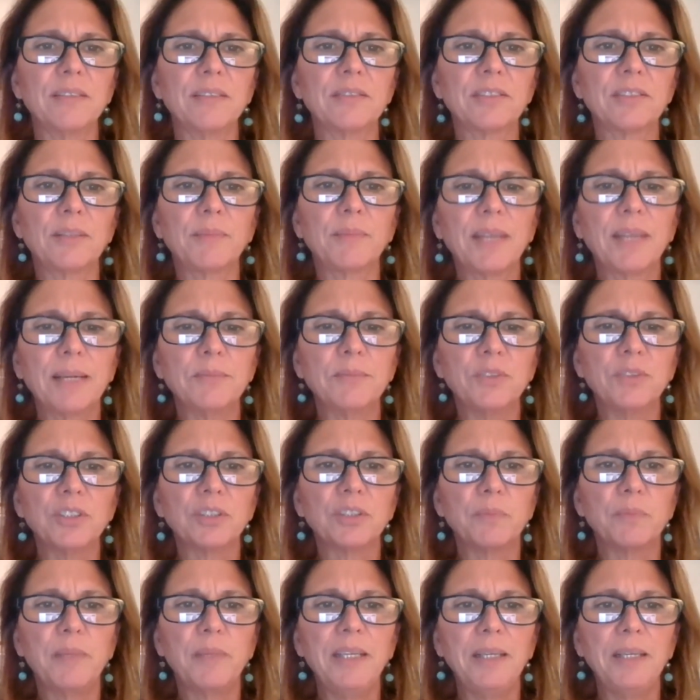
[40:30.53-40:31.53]
Sometimes
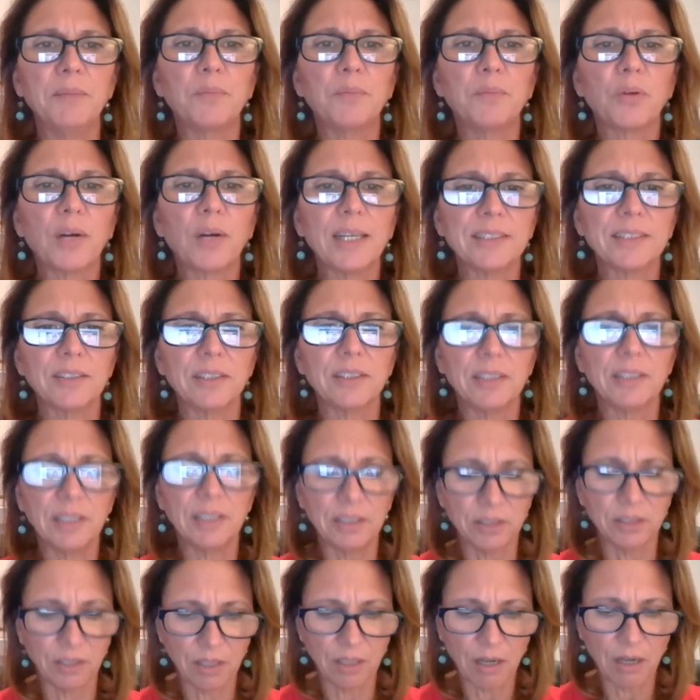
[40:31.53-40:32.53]
just being present
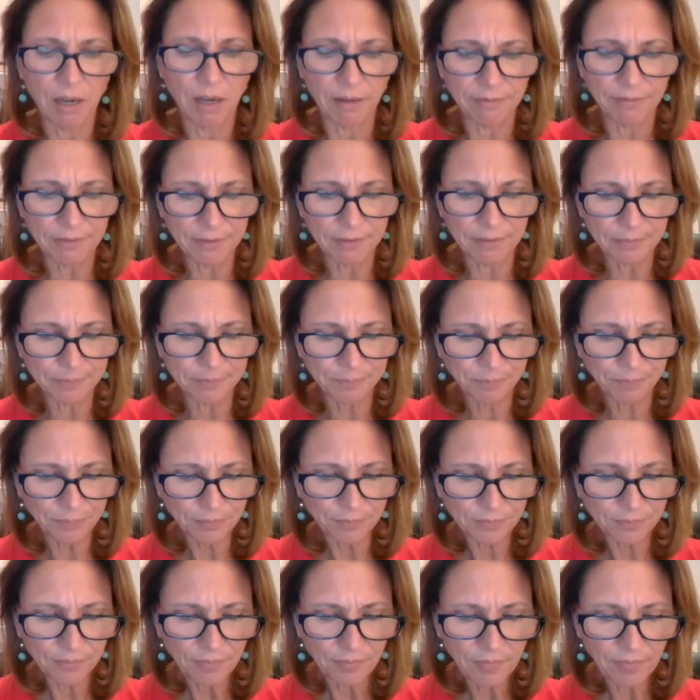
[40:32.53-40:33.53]
is enough
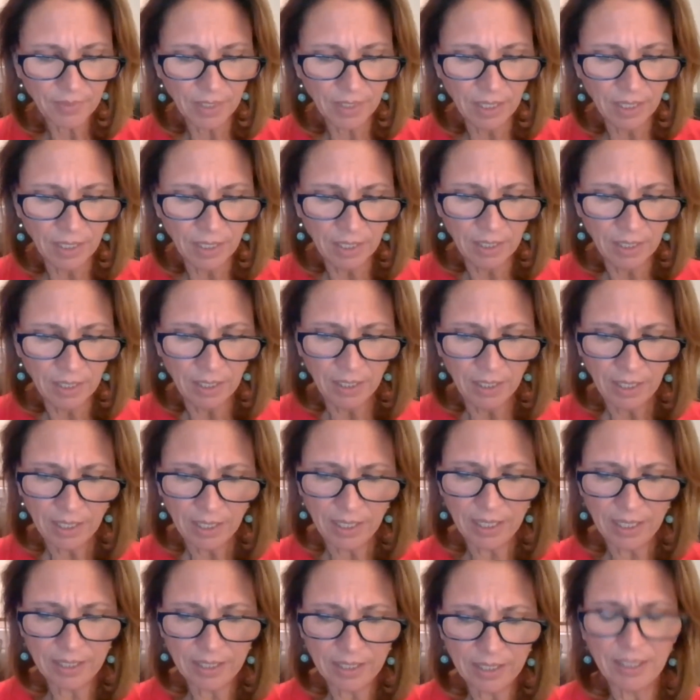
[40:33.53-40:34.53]

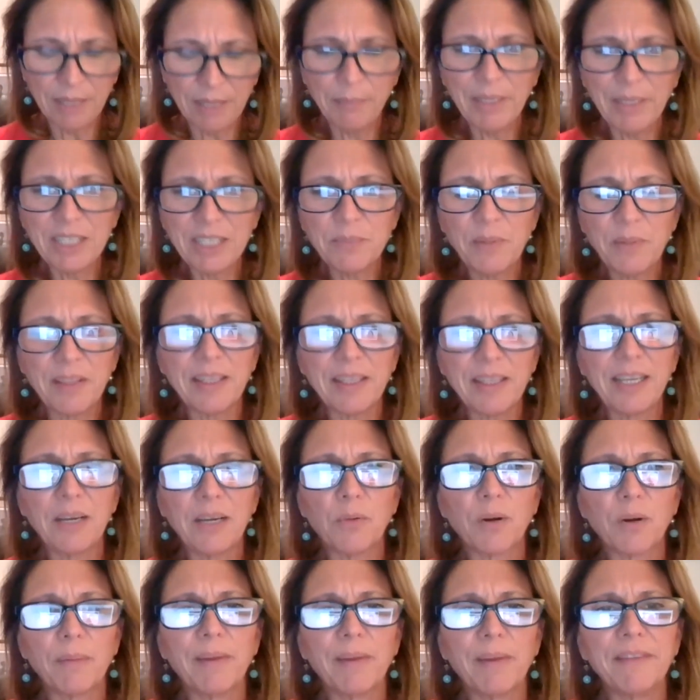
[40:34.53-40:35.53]
and it, it, makes me think
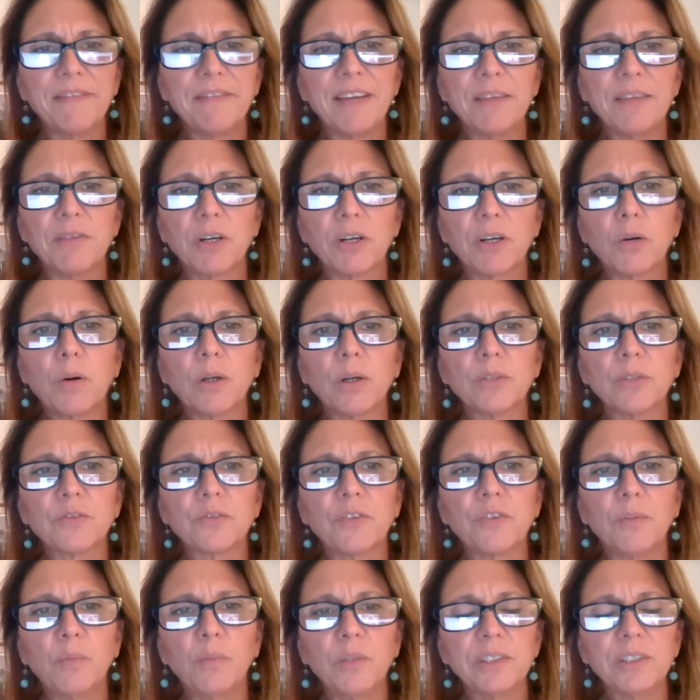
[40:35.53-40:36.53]
of one of my favorite quotes
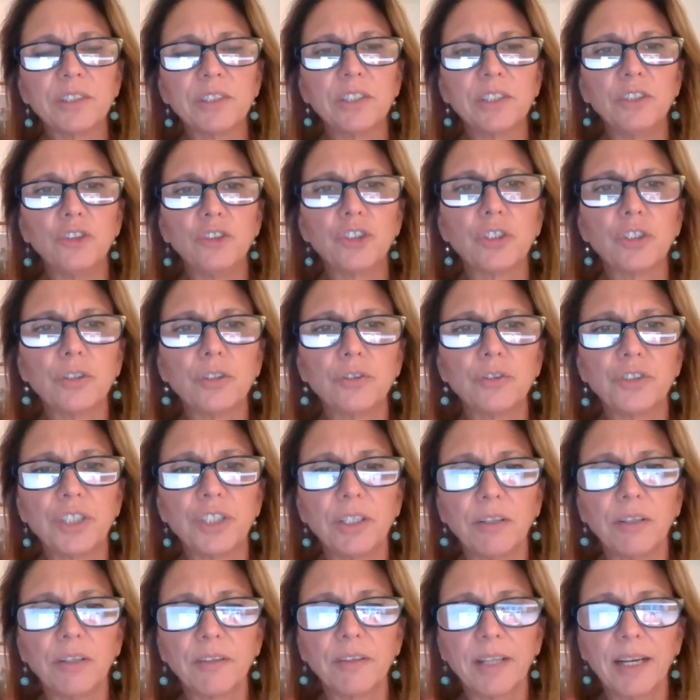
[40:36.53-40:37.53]
from Winston
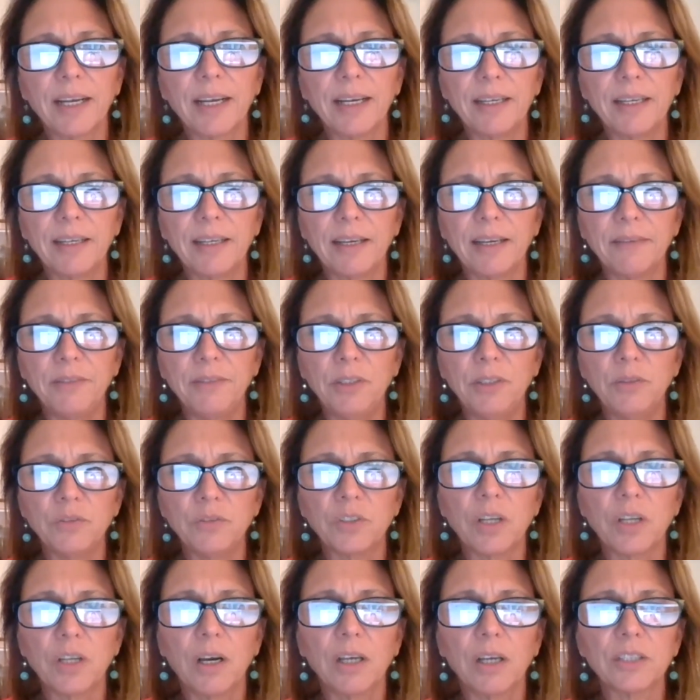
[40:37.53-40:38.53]
Churchill that I, have
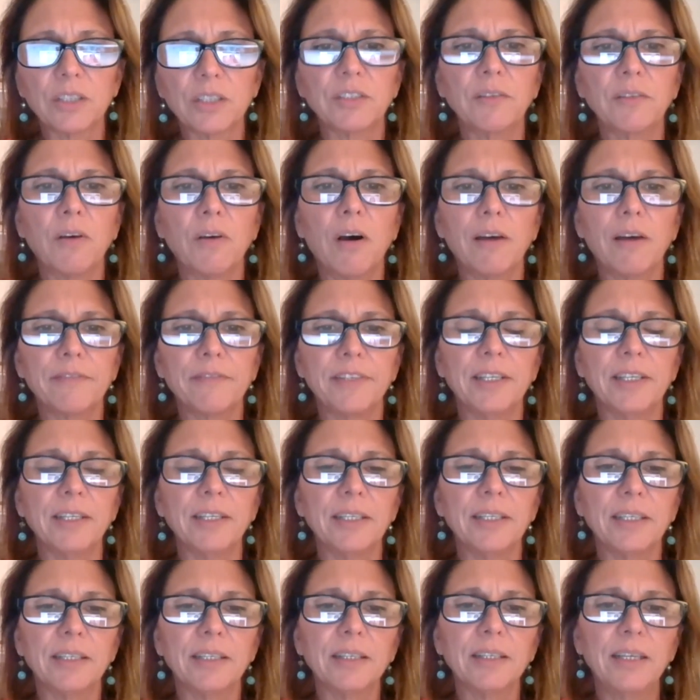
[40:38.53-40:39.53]
used
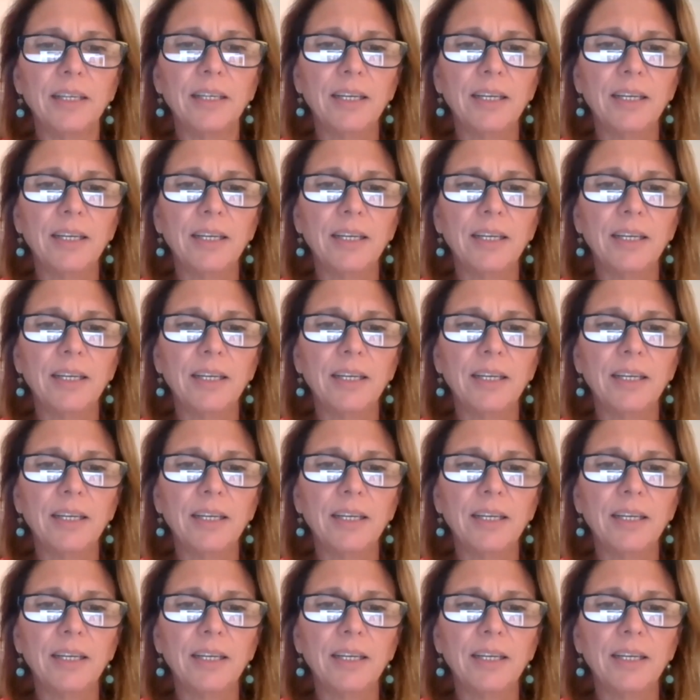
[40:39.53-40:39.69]
often.